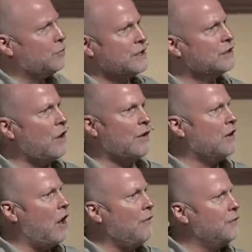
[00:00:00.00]
we
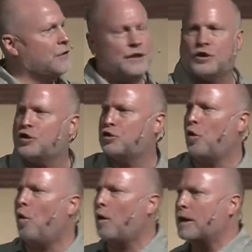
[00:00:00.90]
started off with this
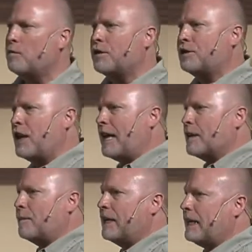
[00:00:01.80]
story with
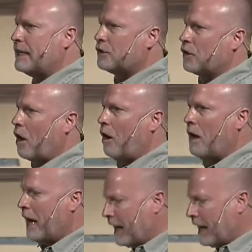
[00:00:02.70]
Jacob and Esau.